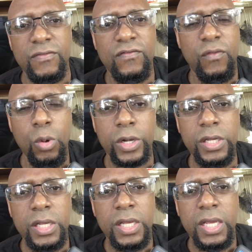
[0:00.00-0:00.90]

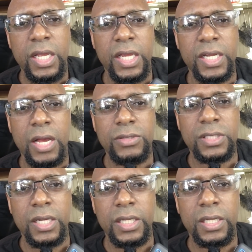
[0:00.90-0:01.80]
7:40, and I
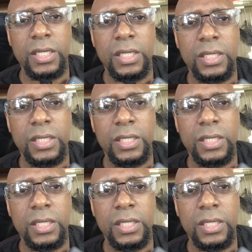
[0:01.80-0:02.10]
was like